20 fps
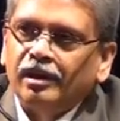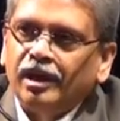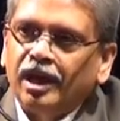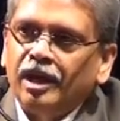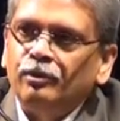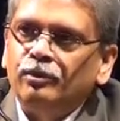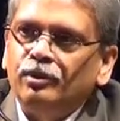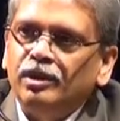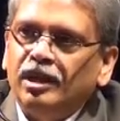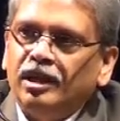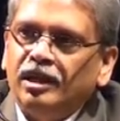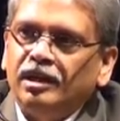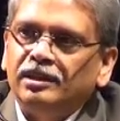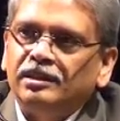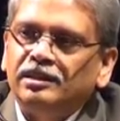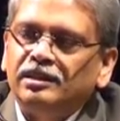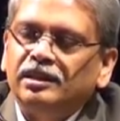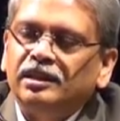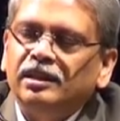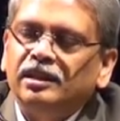I would
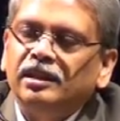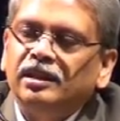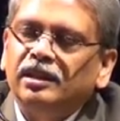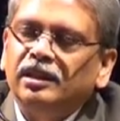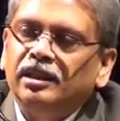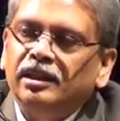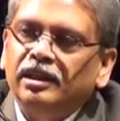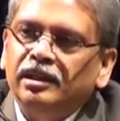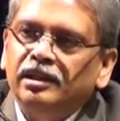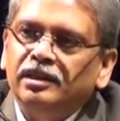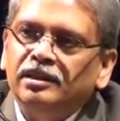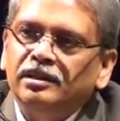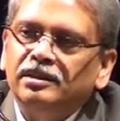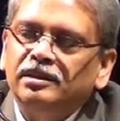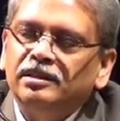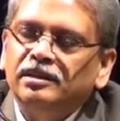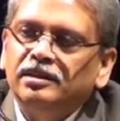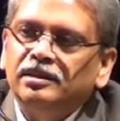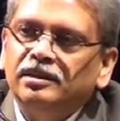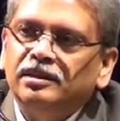ask
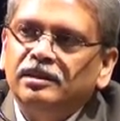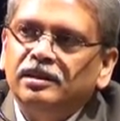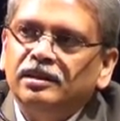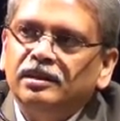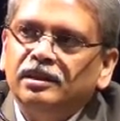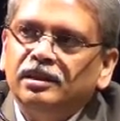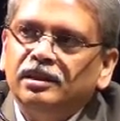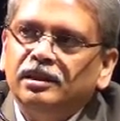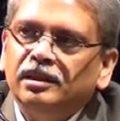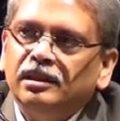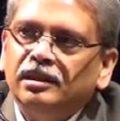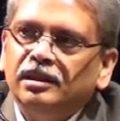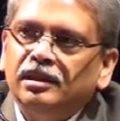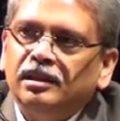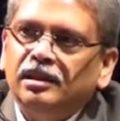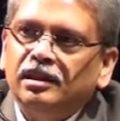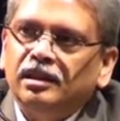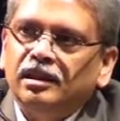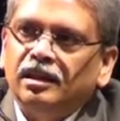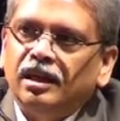is,
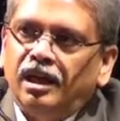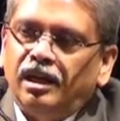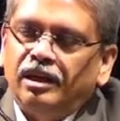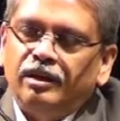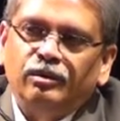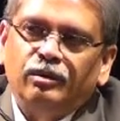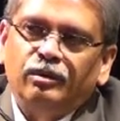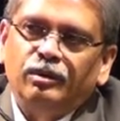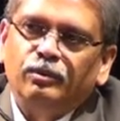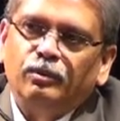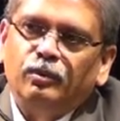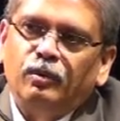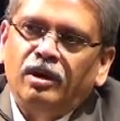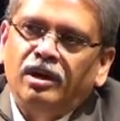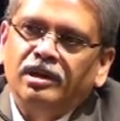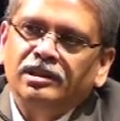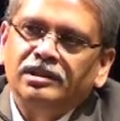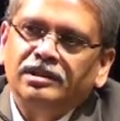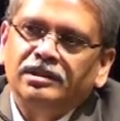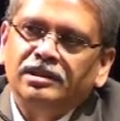are you going to
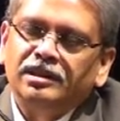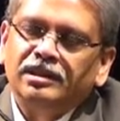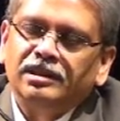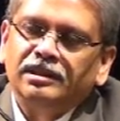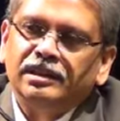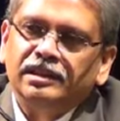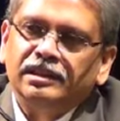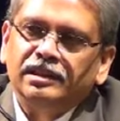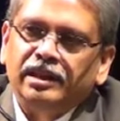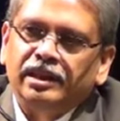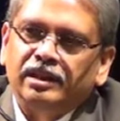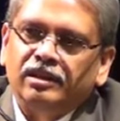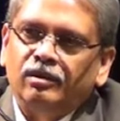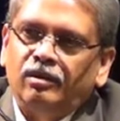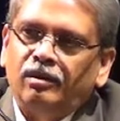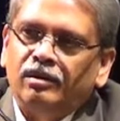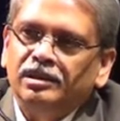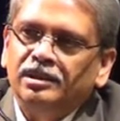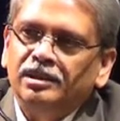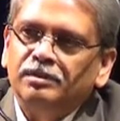watch the
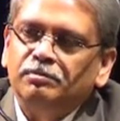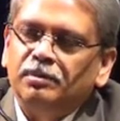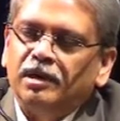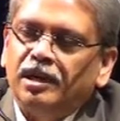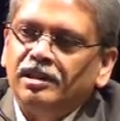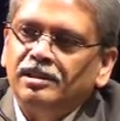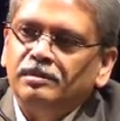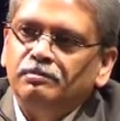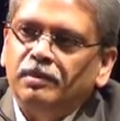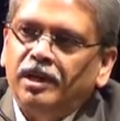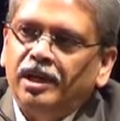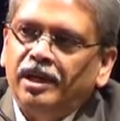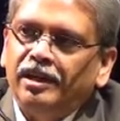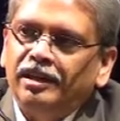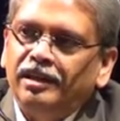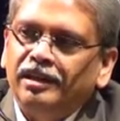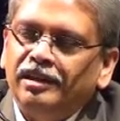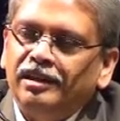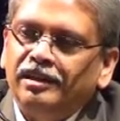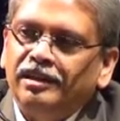technology pass
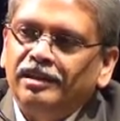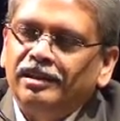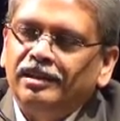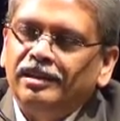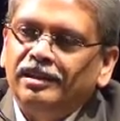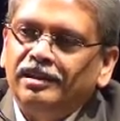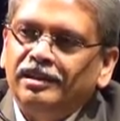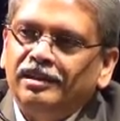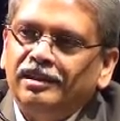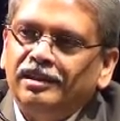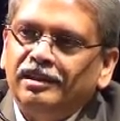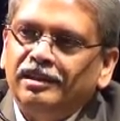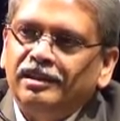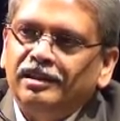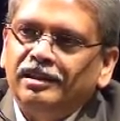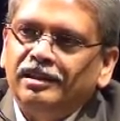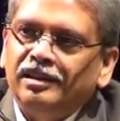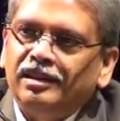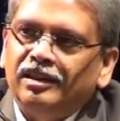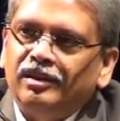by,
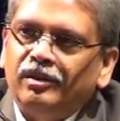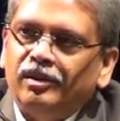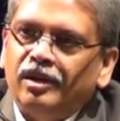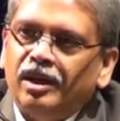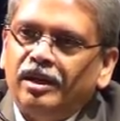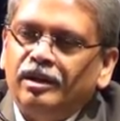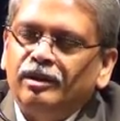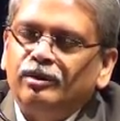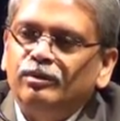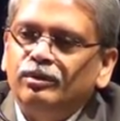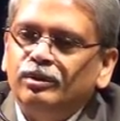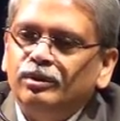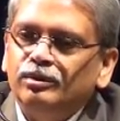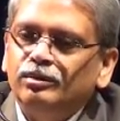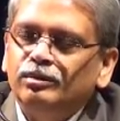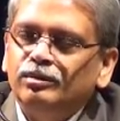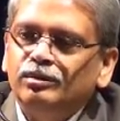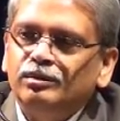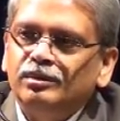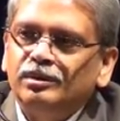or are you going
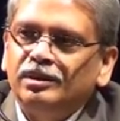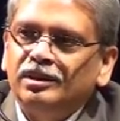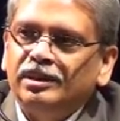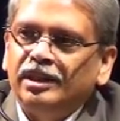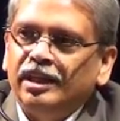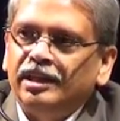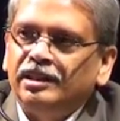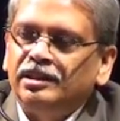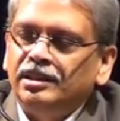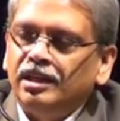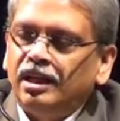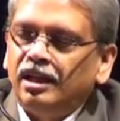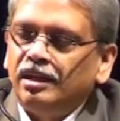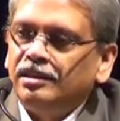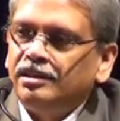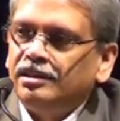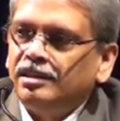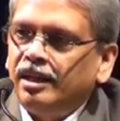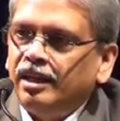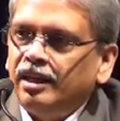to take
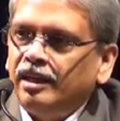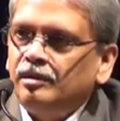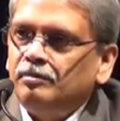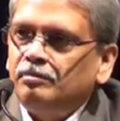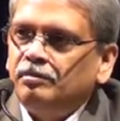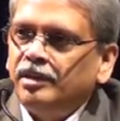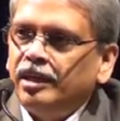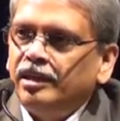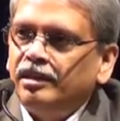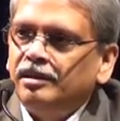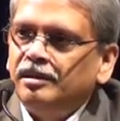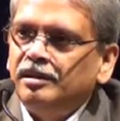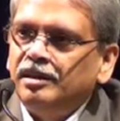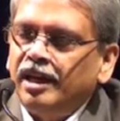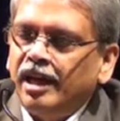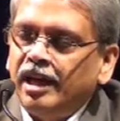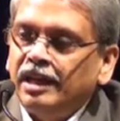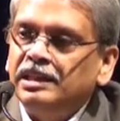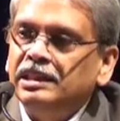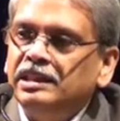charge and
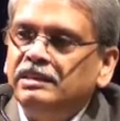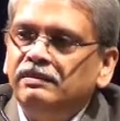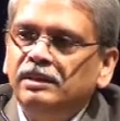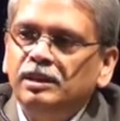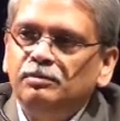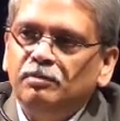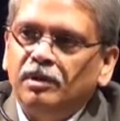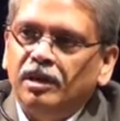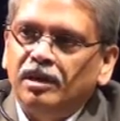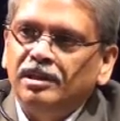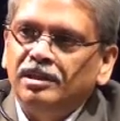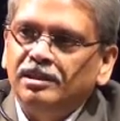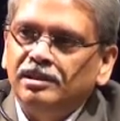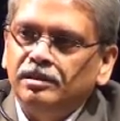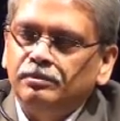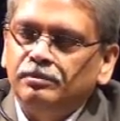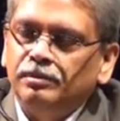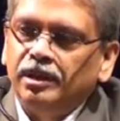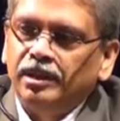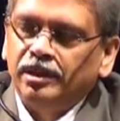actively
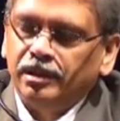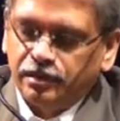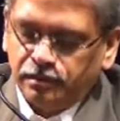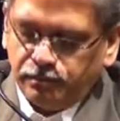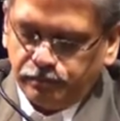participate?